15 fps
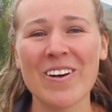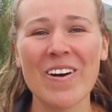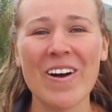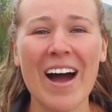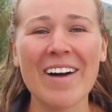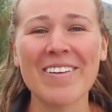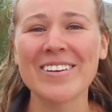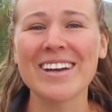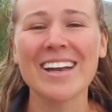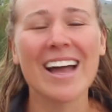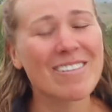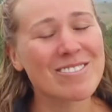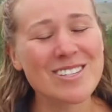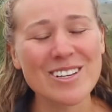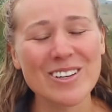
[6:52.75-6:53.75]
I would
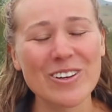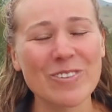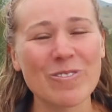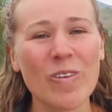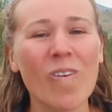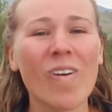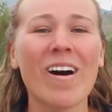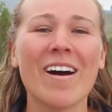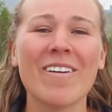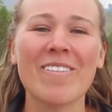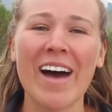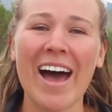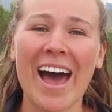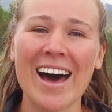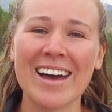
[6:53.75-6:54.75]
love to learn more
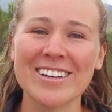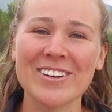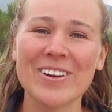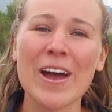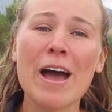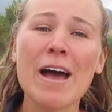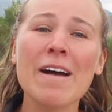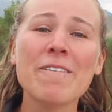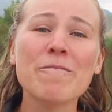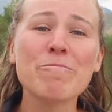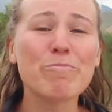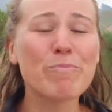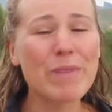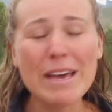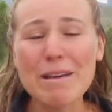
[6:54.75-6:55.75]
about how to
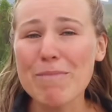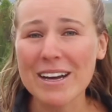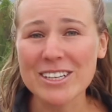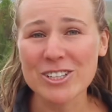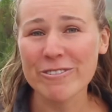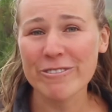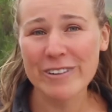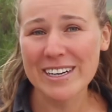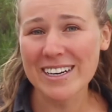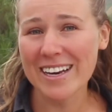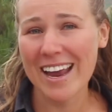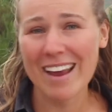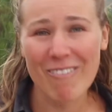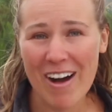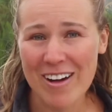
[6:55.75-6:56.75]
be budget
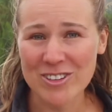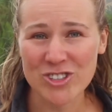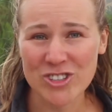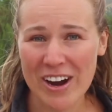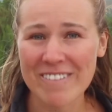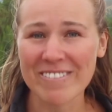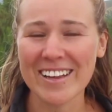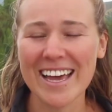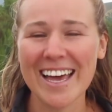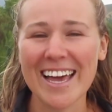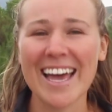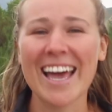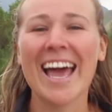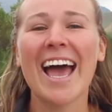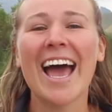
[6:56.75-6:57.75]
friendly whilst traveling.